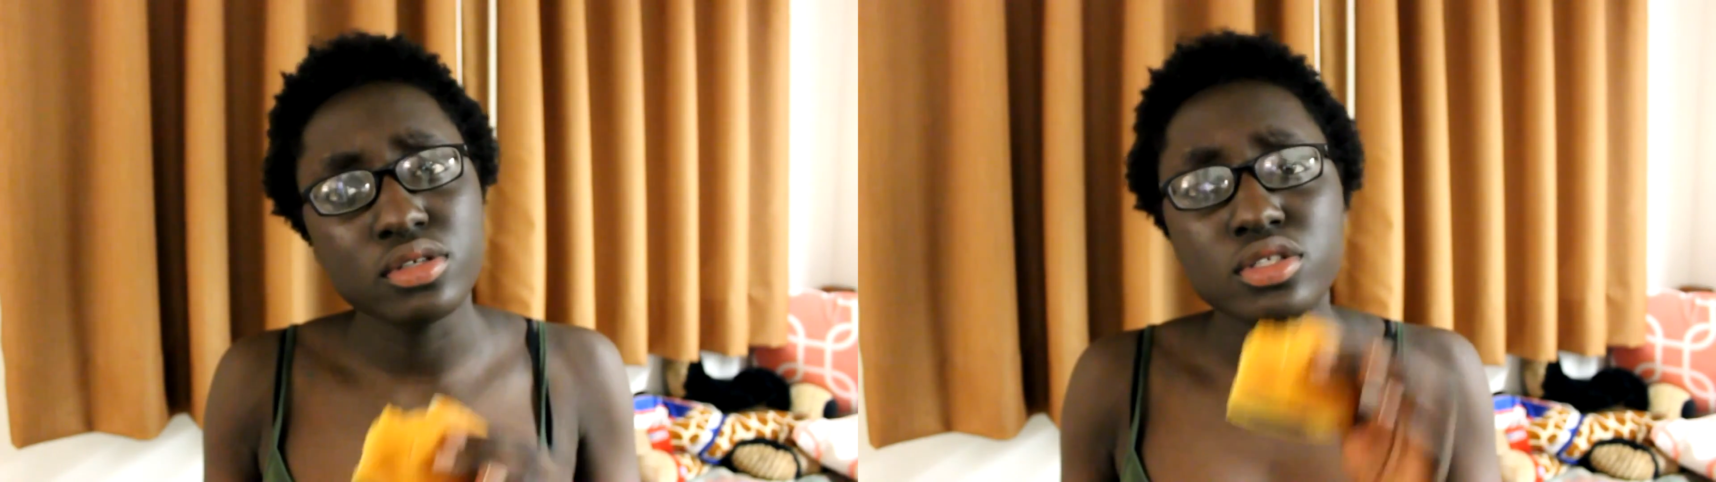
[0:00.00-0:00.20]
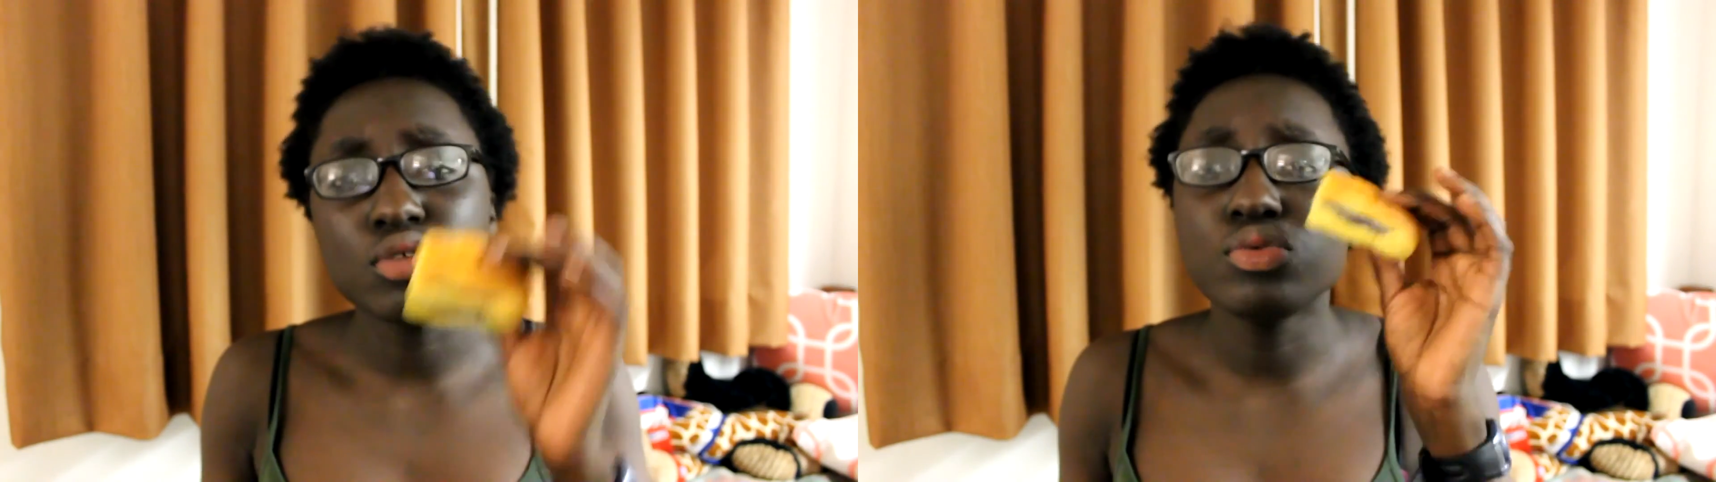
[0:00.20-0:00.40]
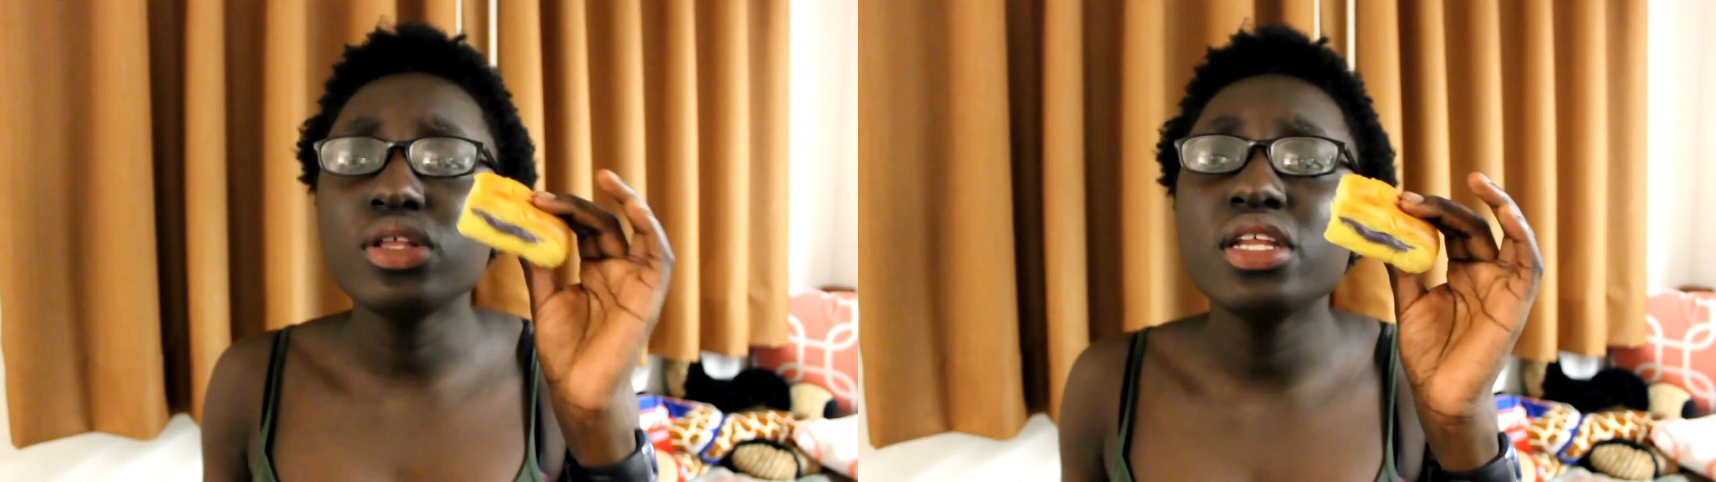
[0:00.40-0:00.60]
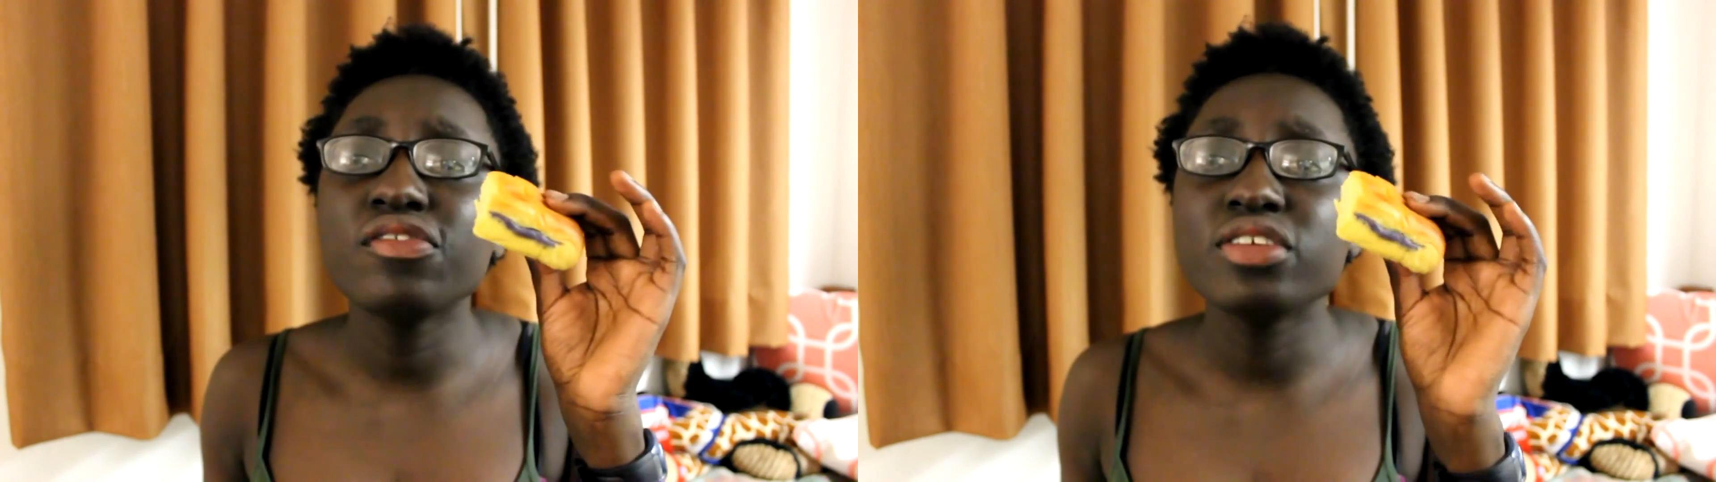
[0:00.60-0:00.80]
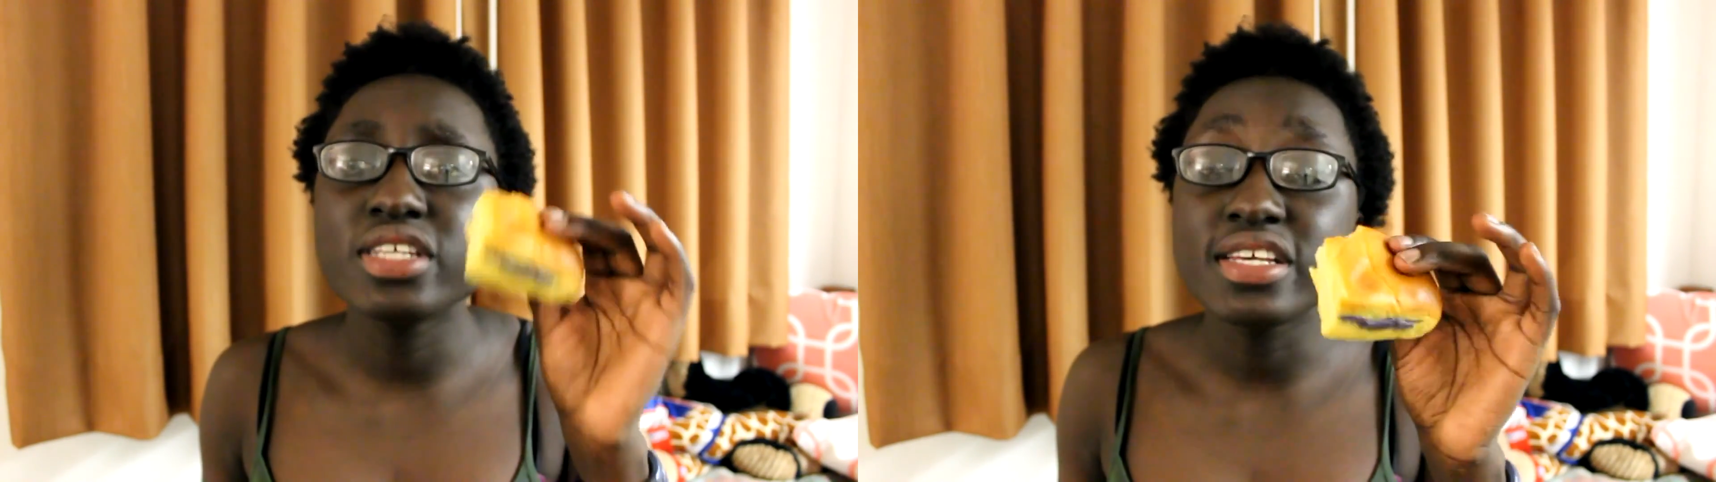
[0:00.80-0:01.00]
It's a really
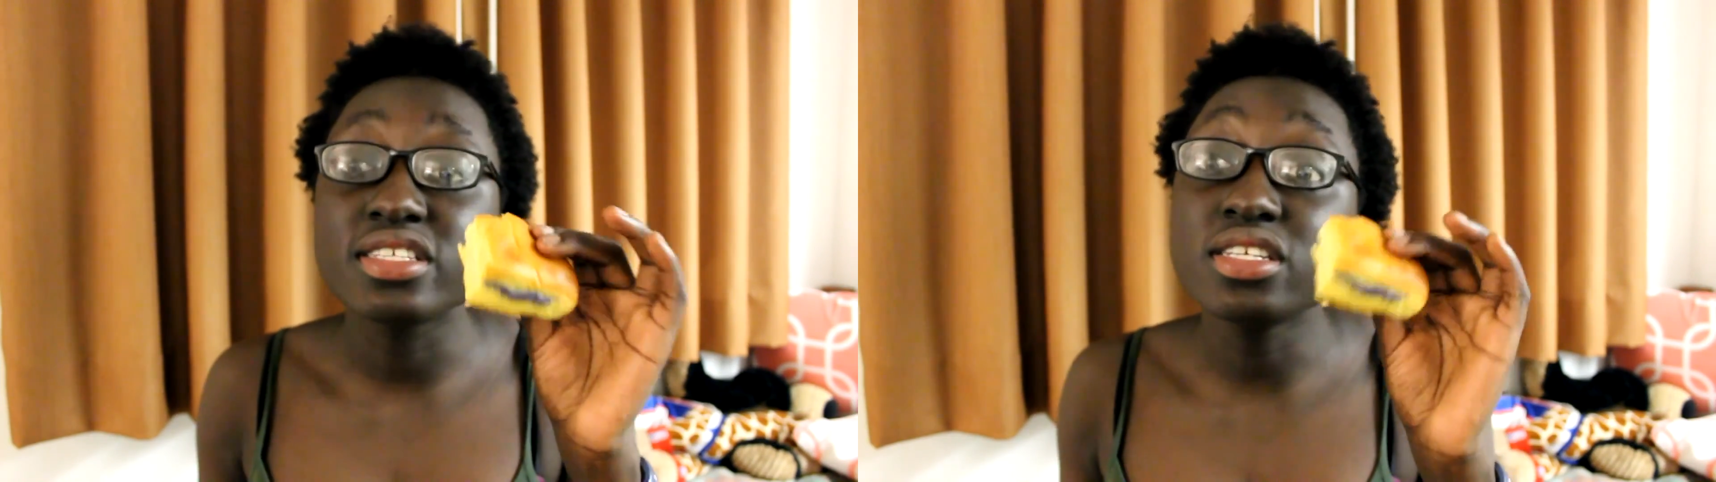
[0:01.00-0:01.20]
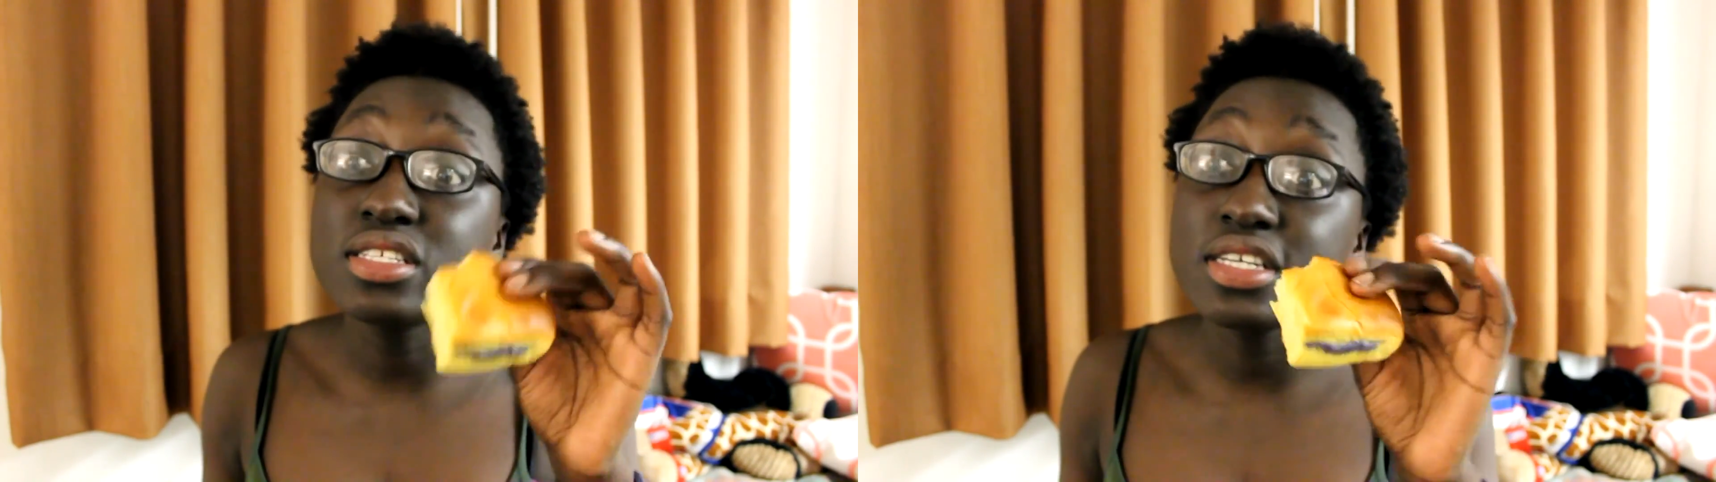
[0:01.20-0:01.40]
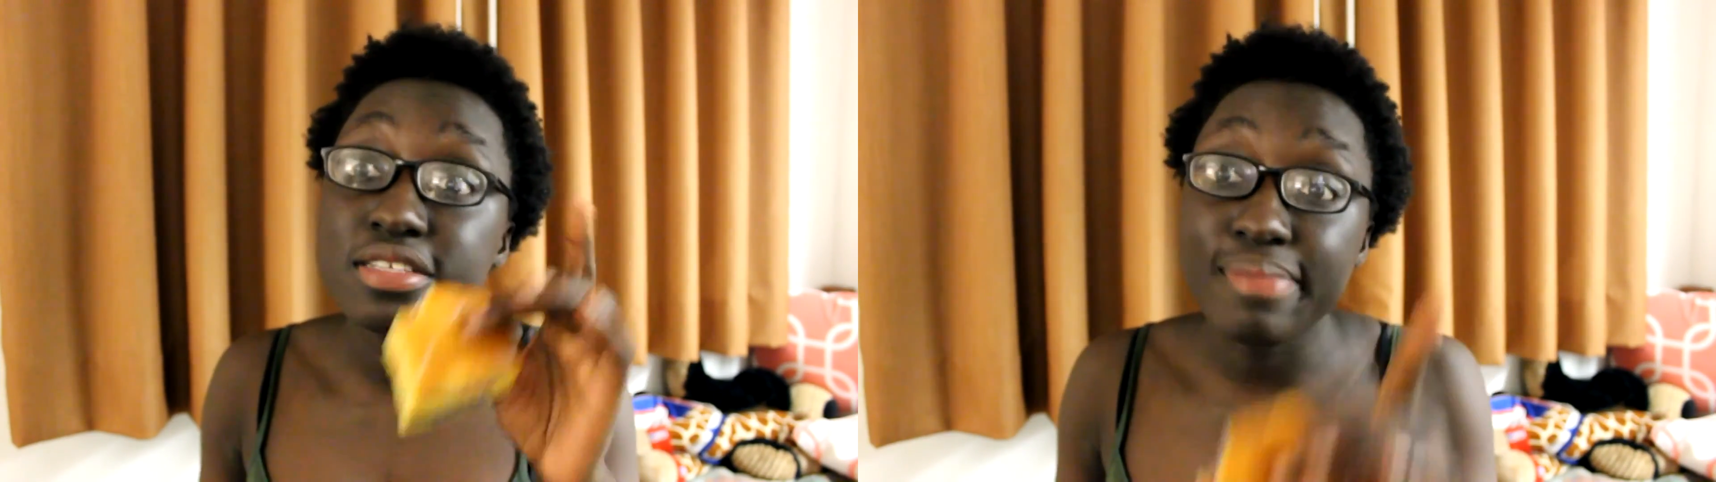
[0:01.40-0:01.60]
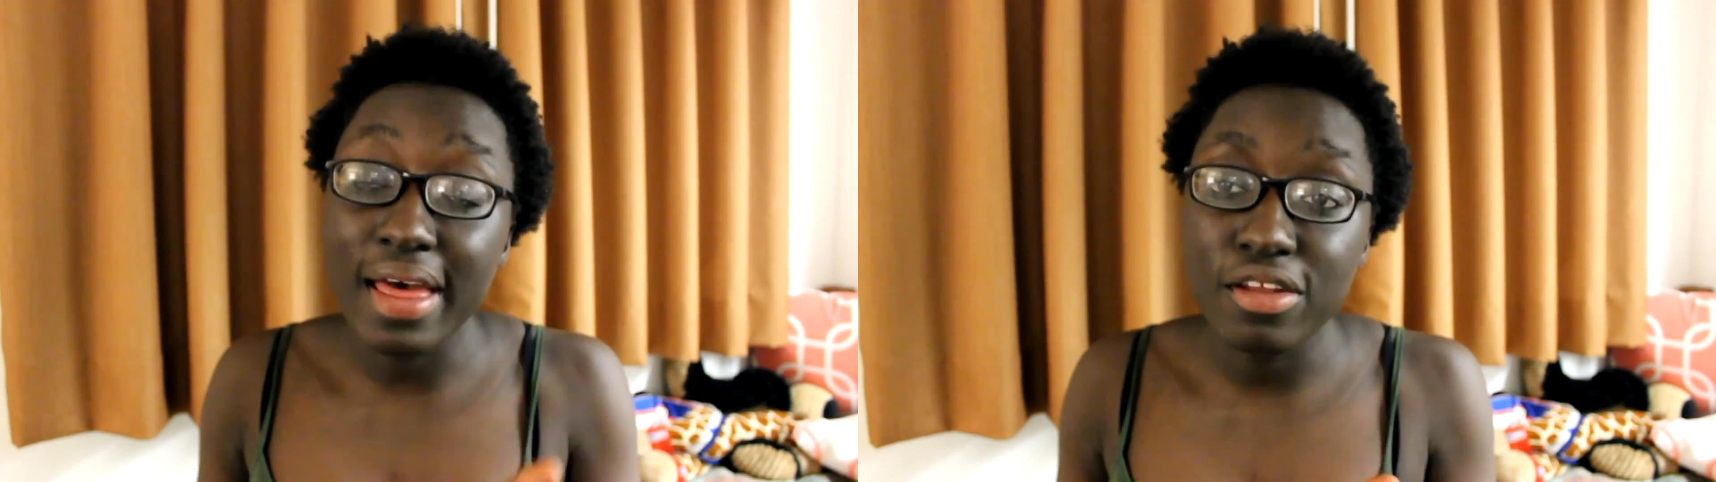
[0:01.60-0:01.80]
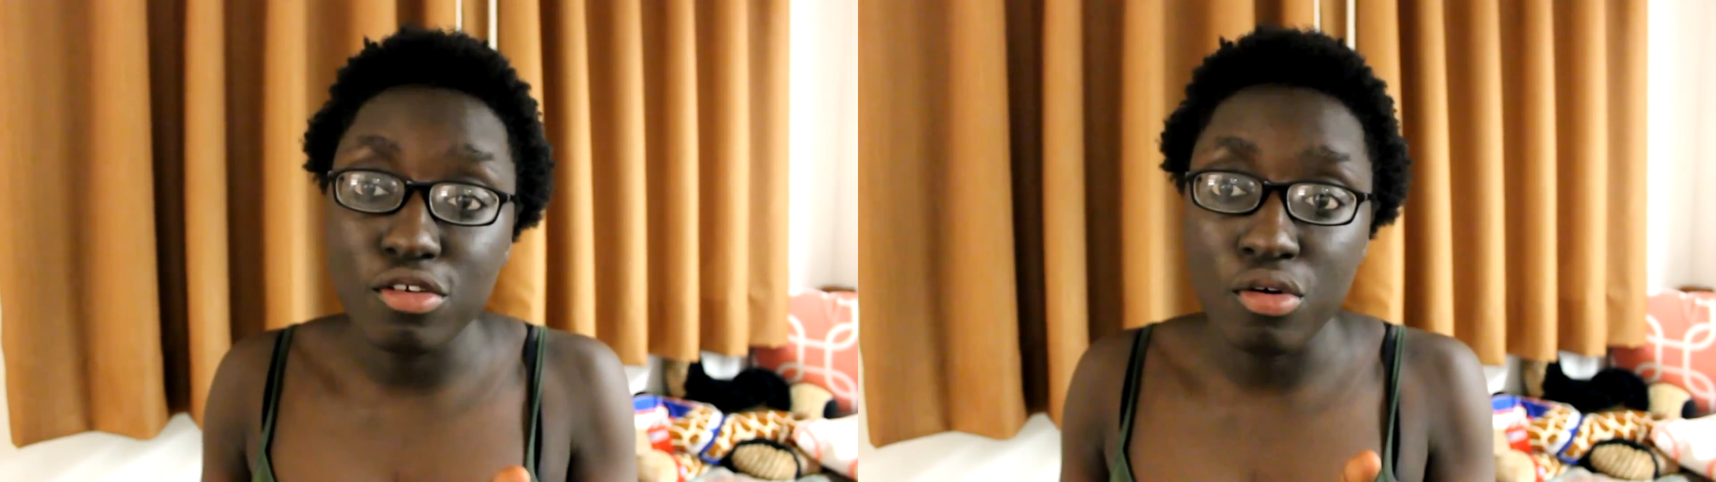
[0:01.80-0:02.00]
different taste. It doesn't taste
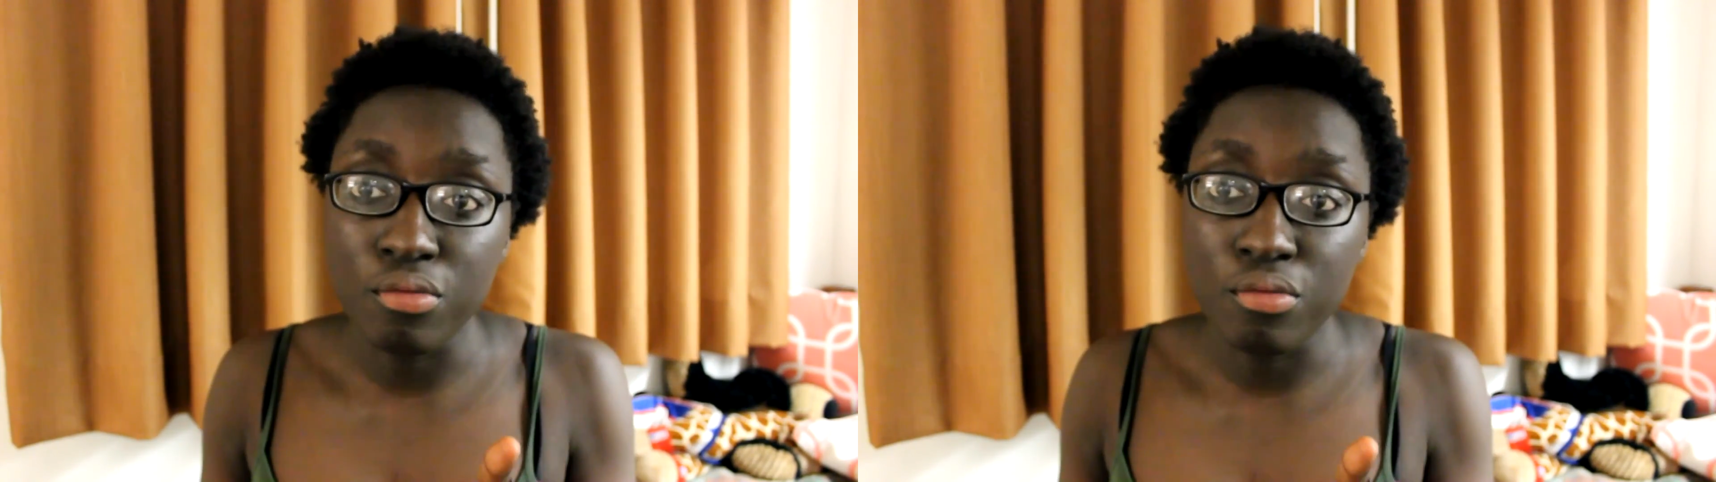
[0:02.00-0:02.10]
bad though.